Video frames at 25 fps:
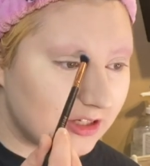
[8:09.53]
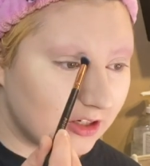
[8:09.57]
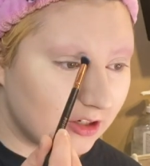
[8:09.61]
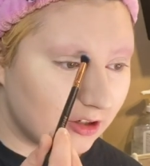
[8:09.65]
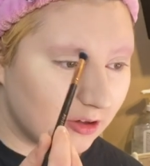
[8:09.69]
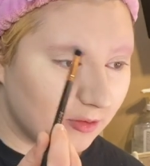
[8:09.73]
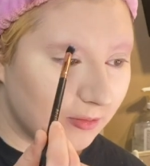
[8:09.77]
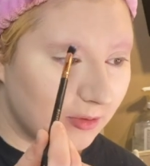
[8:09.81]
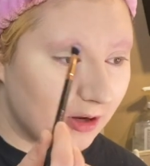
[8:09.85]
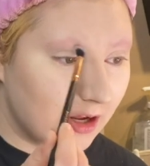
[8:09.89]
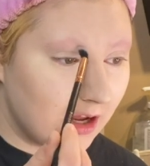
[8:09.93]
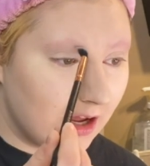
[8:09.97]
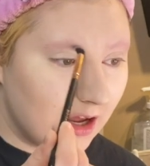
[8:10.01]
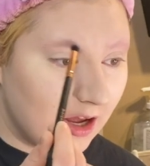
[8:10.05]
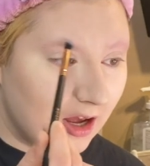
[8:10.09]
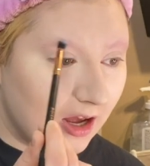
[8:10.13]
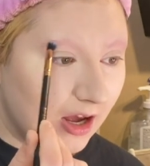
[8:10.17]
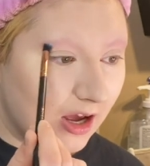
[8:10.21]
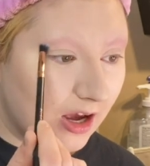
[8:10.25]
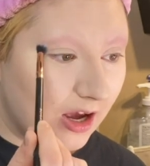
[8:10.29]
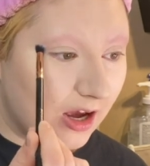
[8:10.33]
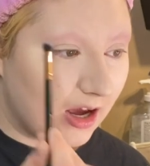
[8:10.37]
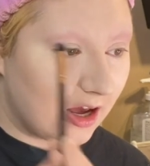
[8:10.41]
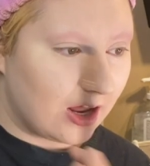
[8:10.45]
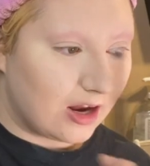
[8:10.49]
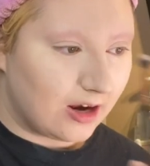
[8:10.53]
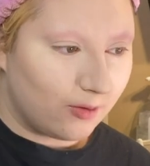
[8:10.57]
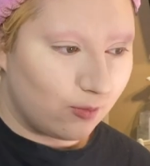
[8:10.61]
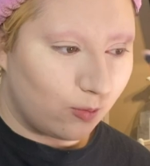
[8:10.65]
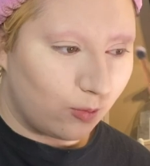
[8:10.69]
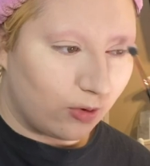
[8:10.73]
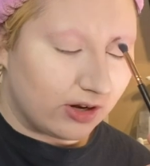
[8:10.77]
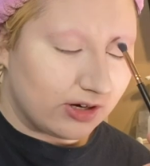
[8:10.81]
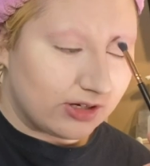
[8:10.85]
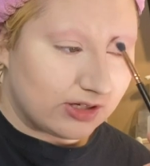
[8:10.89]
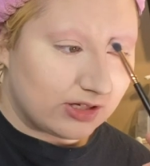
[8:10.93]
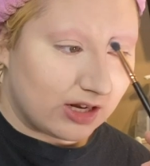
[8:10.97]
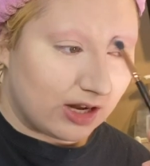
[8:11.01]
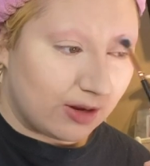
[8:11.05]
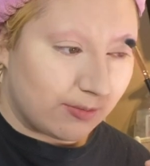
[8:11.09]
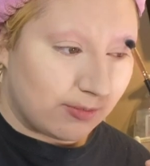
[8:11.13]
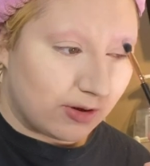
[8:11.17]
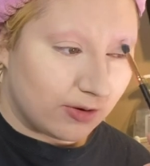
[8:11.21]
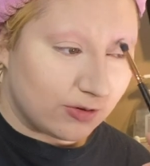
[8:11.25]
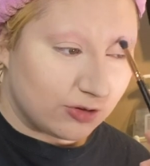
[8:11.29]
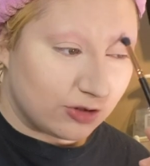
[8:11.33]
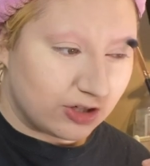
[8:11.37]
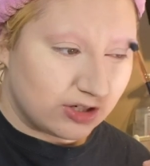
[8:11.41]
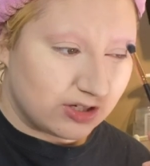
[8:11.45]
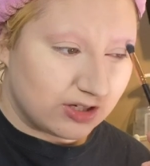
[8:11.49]
in them and one time I
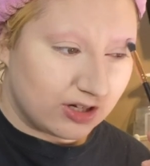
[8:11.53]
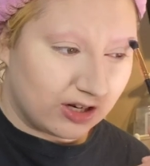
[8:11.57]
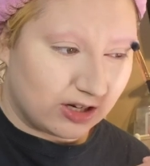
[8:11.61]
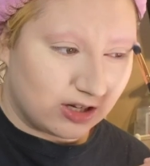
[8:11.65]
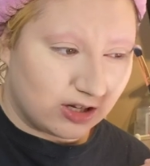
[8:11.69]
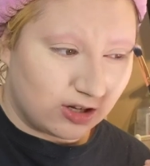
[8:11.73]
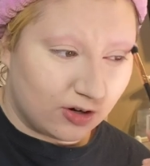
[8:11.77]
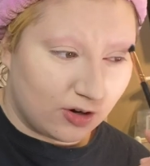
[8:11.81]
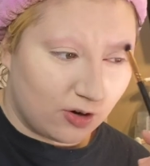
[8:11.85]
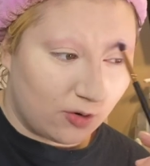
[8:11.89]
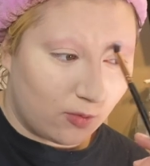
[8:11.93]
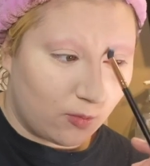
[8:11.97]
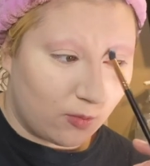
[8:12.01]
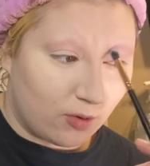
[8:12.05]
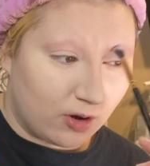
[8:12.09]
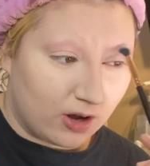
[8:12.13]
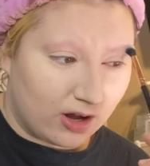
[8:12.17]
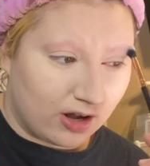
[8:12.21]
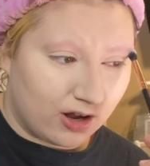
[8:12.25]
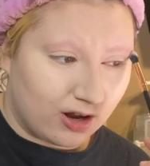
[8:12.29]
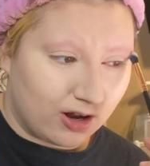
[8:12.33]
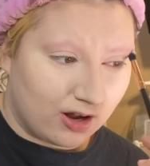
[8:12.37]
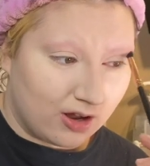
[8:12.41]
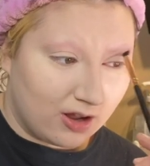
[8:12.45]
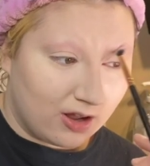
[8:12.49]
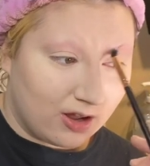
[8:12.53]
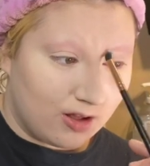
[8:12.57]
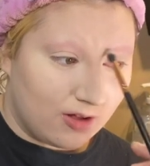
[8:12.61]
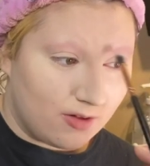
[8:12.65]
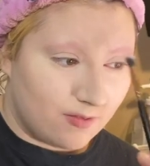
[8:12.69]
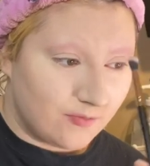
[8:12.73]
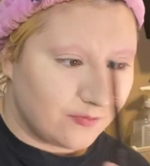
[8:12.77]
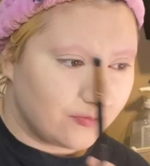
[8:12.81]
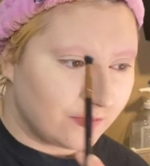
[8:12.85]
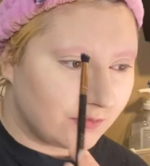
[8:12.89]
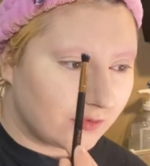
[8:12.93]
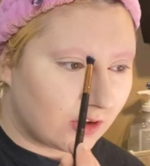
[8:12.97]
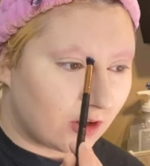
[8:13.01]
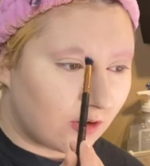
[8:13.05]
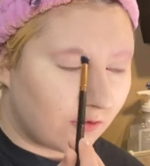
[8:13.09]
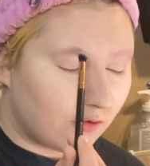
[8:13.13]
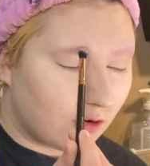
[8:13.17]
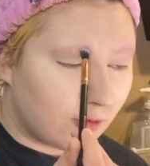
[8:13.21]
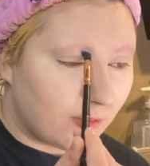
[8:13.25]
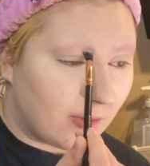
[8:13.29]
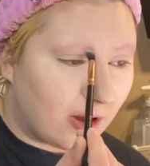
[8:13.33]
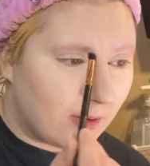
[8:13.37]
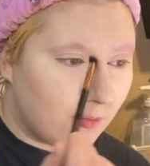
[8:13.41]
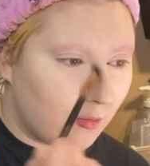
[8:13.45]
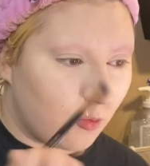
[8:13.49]
was just like you know what for
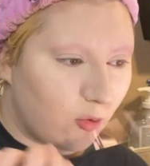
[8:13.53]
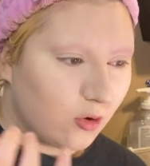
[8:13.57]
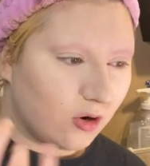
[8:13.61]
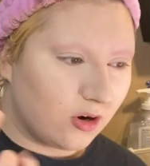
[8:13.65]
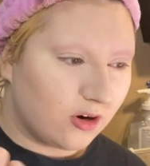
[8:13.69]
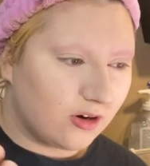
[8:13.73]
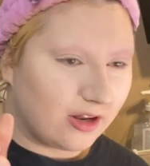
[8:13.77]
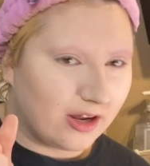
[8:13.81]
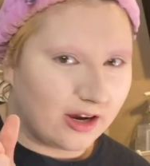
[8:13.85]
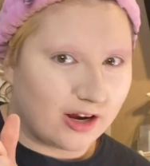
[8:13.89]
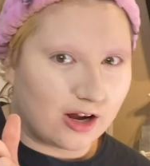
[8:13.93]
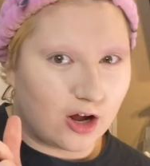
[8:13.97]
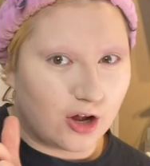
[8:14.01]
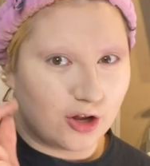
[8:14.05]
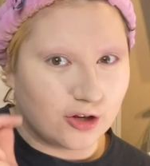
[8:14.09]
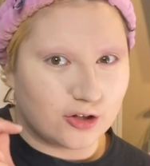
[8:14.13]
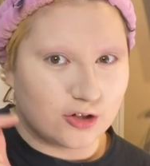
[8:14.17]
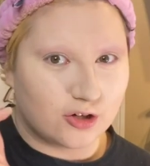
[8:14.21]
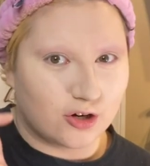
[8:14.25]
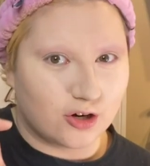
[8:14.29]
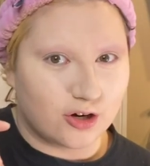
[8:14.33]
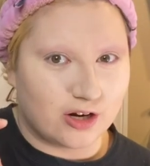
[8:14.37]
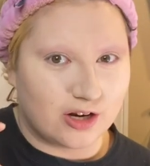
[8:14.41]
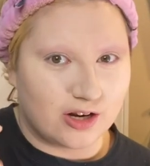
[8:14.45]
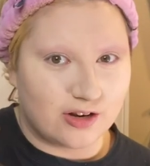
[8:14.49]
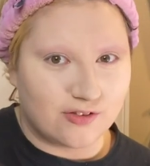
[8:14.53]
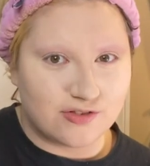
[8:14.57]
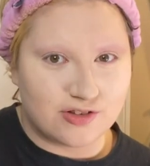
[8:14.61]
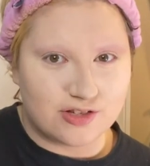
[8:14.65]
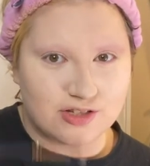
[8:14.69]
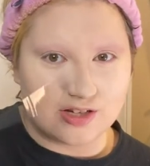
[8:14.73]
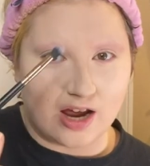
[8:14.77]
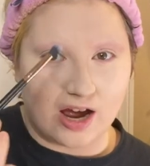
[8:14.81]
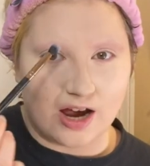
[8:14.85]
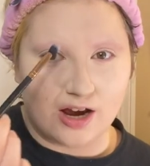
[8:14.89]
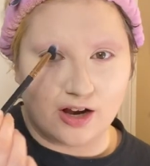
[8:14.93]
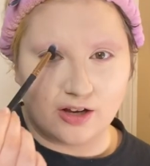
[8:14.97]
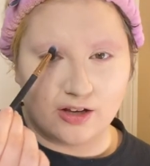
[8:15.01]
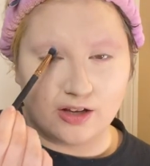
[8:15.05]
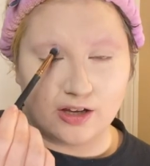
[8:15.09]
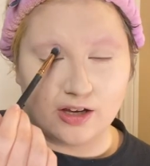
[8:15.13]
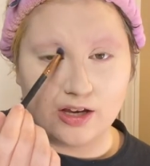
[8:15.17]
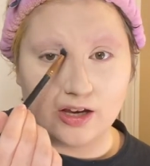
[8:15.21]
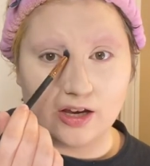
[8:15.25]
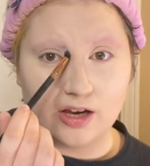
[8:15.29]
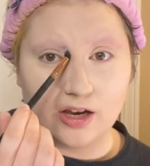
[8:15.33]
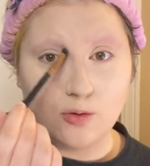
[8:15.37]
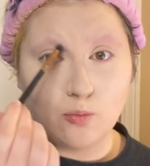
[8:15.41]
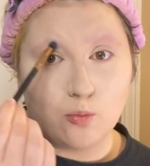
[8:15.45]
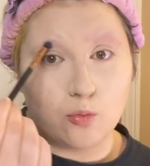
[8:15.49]
my more like alternative style,
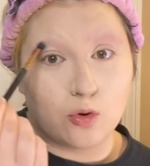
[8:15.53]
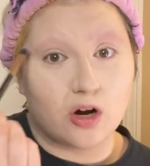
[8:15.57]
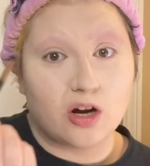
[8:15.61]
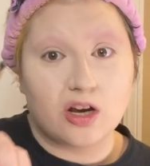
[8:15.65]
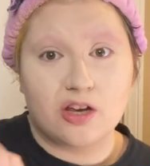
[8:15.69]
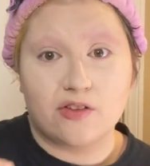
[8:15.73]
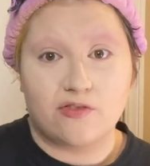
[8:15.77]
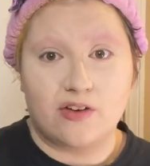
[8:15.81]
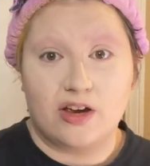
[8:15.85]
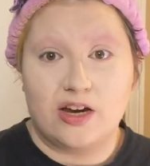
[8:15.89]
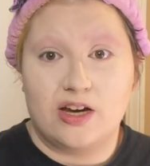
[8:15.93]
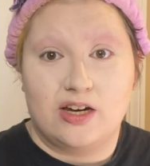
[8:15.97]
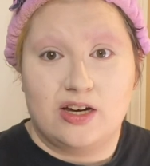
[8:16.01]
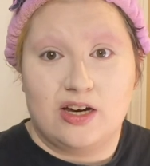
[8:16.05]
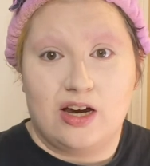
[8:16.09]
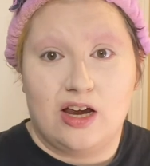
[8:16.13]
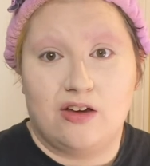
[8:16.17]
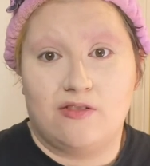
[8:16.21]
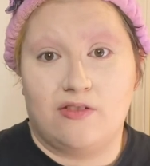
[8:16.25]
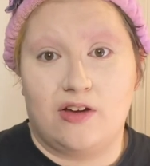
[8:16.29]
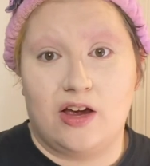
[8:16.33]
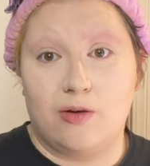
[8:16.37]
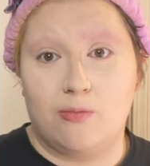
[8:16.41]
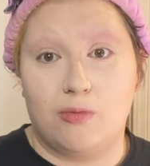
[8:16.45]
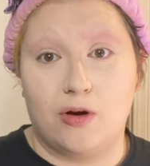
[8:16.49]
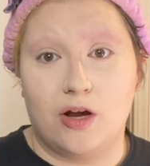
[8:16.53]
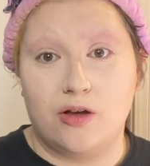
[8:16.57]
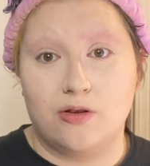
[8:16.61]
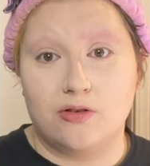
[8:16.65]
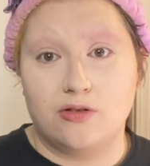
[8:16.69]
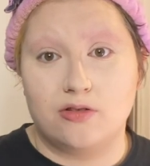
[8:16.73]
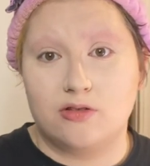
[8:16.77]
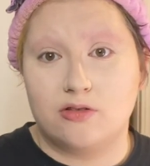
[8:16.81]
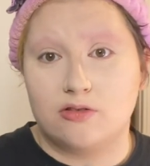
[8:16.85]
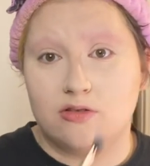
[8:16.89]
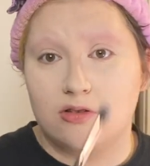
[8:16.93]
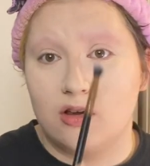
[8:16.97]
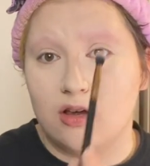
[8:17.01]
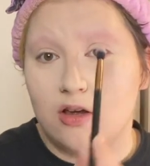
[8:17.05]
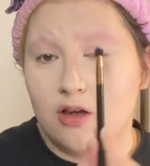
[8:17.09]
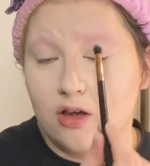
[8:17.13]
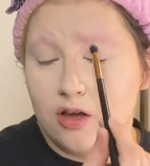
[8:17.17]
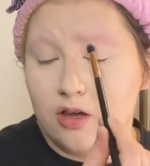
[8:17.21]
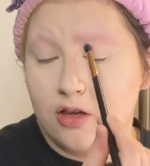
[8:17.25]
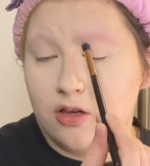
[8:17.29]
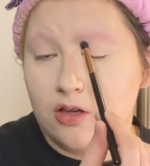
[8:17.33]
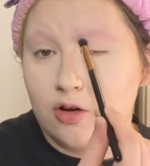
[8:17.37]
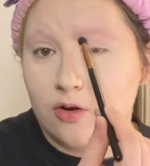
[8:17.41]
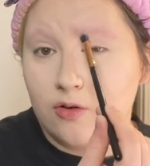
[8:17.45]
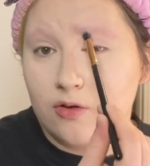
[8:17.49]
it'd work if I didn't have eyebrows.
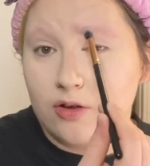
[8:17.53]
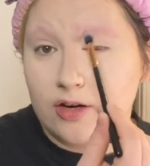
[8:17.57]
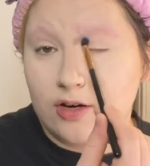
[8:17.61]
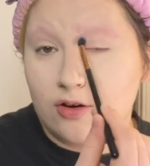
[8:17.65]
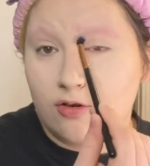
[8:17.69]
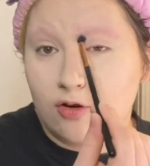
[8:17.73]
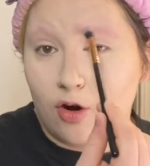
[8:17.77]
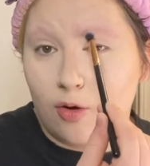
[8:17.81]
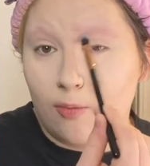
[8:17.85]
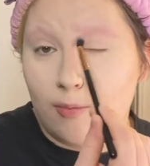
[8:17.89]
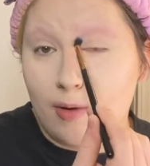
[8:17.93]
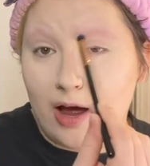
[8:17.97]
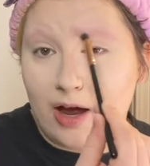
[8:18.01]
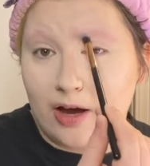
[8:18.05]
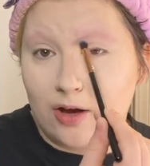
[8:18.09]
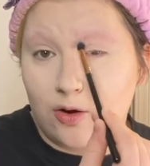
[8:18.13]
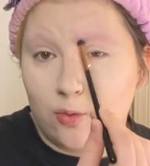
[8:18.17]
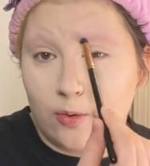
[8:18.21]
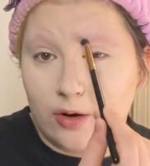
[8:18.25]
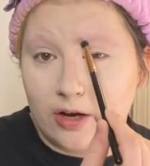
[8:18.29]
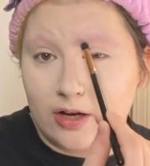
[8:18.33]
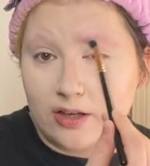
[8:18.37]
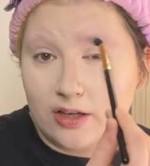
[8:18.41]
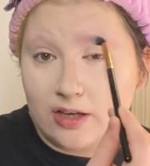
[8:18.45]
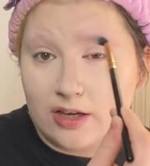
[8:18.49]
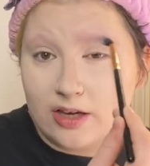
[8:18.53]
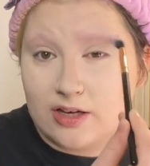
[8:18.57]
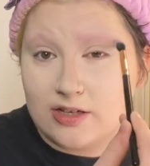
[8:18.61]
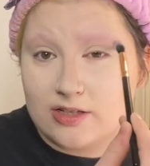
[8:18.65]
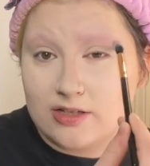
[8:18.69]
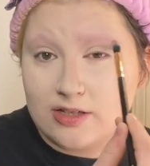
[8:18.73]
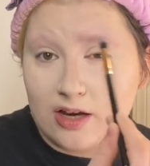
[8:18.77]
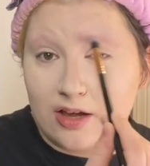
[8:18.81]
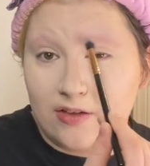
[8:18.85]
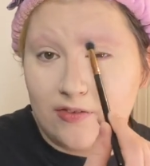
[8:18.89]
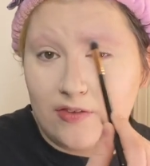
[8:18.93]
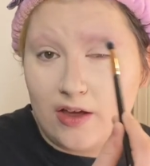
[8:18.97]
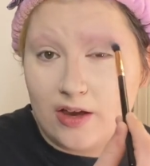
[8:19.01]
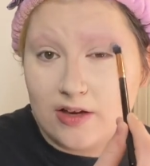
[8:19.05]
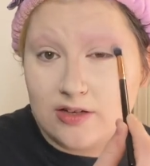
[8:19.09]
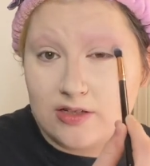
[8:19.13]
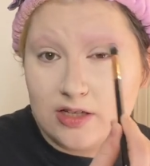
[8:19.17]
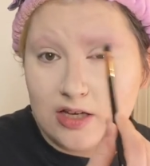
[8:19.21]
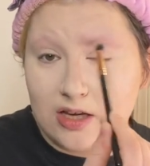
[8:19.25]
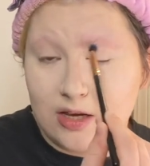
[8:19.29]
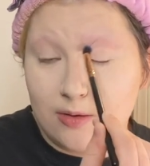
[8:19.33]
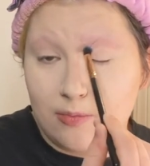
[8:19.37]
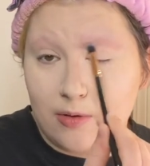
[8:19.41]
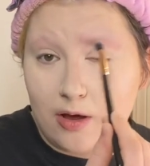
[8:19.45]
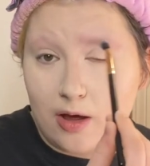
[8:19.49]
You know, they grow back quickly. It's not that
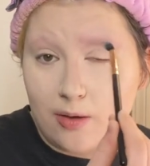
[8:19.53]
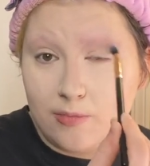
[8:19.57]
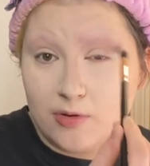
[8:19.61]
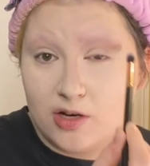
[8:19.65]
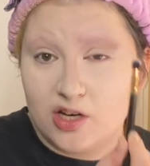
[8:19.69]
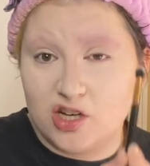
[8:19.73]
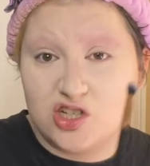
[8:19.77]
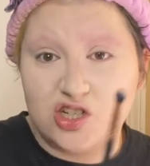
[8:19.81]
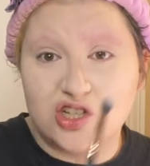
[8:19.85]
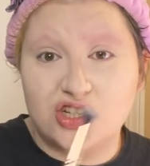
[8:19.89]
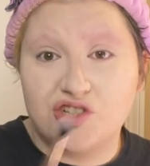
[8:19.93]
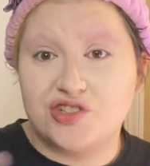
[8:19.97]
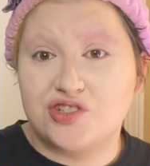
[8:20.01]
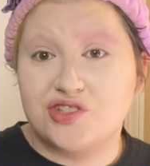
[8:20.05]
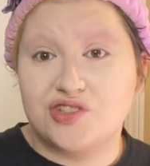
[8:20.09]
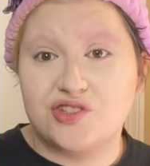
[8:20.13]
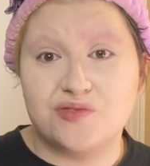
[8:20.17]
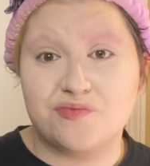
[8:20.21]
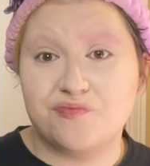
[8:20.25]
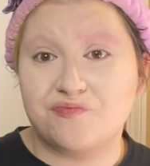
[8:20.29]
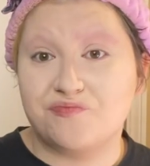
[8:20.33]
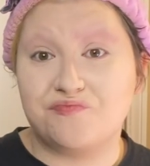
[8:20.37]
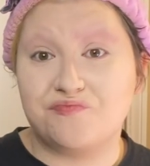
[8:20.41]
deep. I'm gonna just